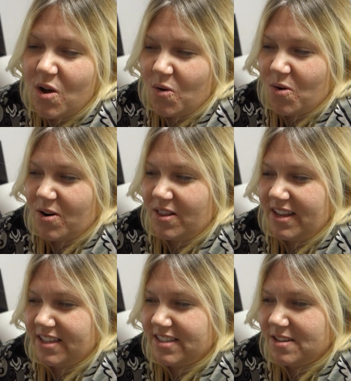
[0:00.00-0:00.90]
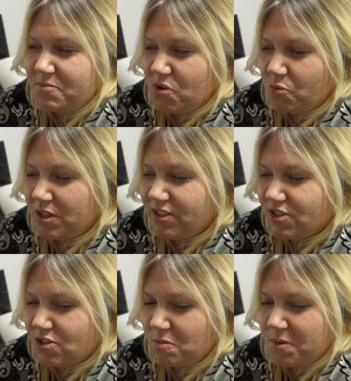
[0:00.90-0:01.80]
Or like something really
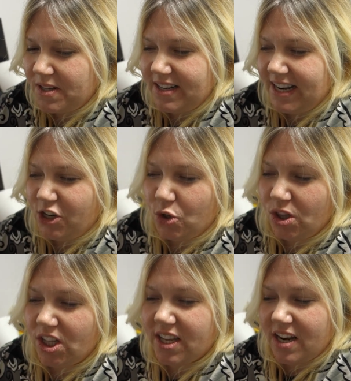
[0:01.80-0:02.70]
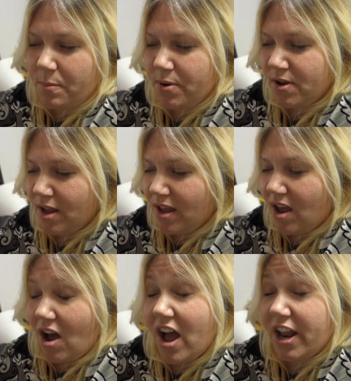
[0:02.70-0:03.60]
stupid, and then you'll look it up
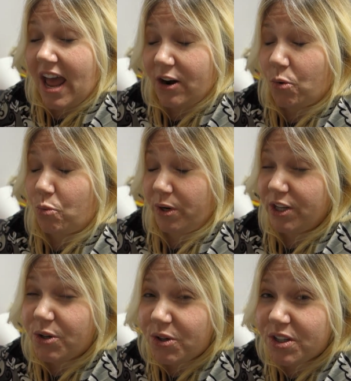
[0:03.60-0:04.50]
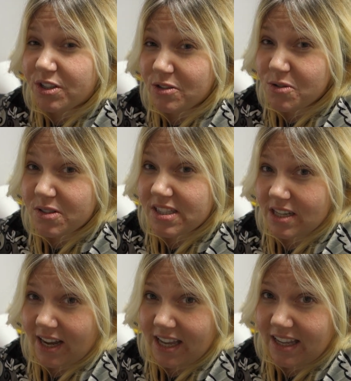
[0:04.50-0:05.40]
uh, at a real news
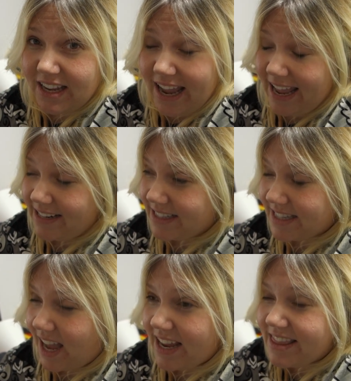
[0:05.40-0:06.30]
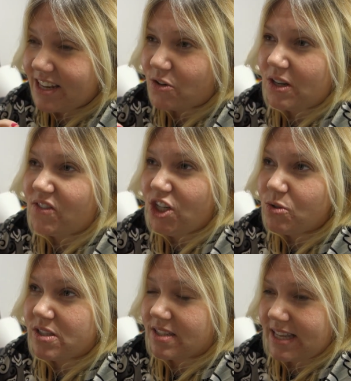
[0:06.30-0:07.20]
site, and it's not, they don't even
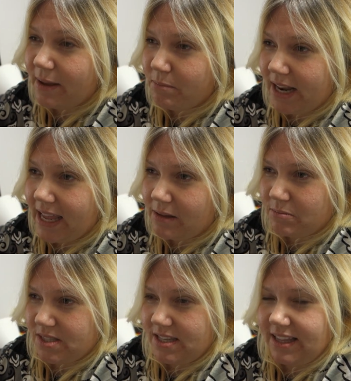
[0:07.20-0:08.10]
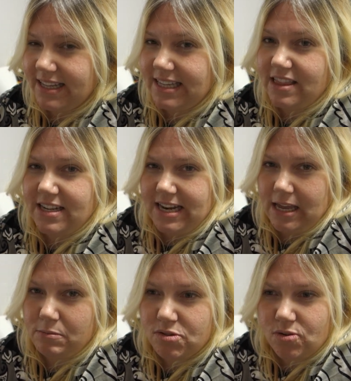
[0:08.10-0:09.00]
use the same names. They like get the
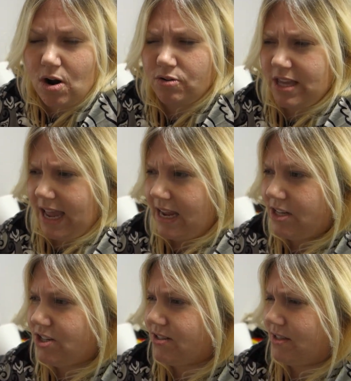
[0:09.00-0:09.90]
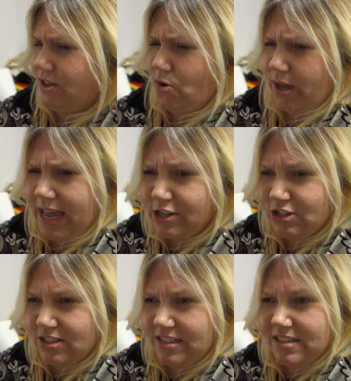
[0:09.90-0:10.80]
names wrong, the ages, the
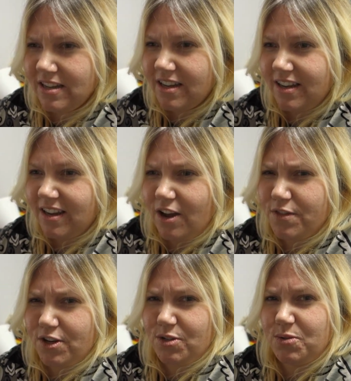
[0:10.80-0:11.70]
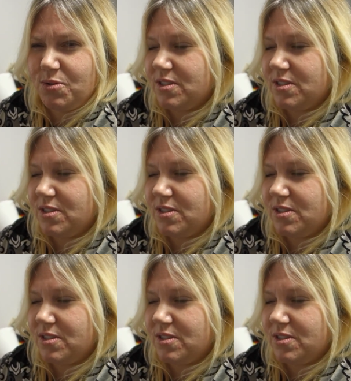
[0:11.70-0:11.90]
locations of the news.